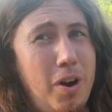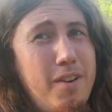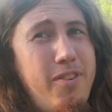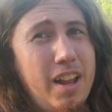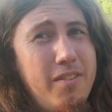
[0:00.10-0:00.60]

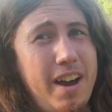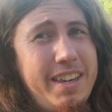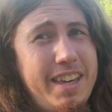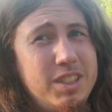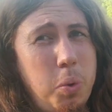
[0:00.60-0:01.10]
right, fellow
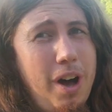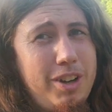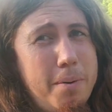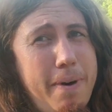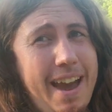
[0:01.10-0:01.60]
Vikings,
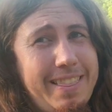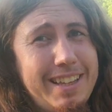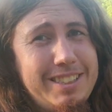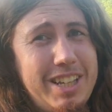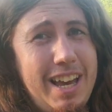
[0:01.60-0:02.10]
welcome back.
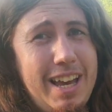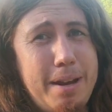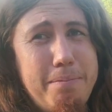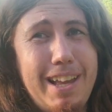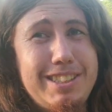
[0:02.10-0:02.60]
This
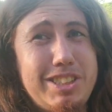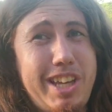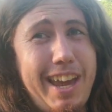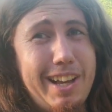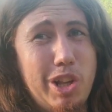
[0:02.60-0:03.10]
time, let's
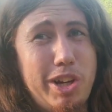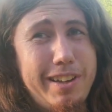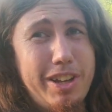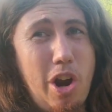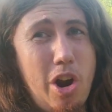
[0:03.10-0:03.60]
take a look
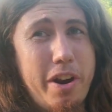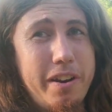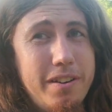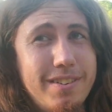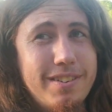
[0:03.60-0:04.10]
at the
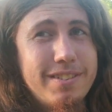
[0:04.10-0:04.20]
garden.